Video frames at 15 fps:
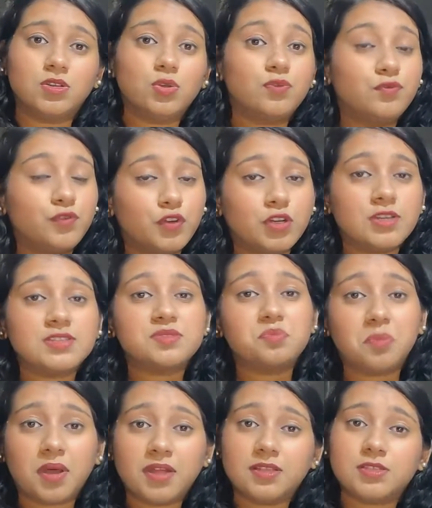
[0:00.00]
your first
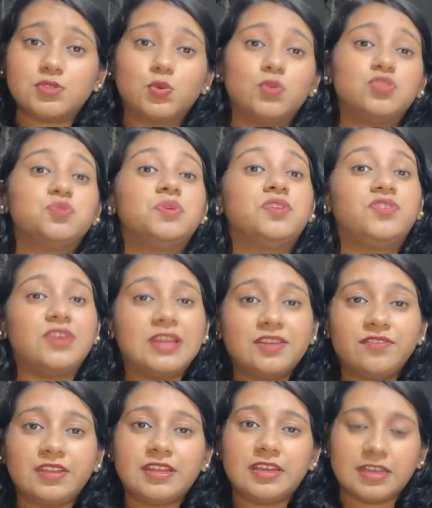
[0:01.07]
month is going to be really
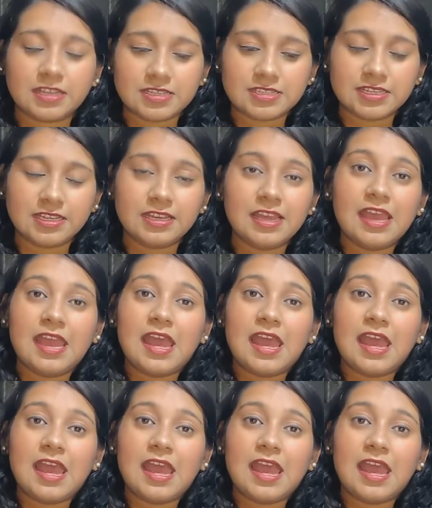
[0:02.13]
very hectic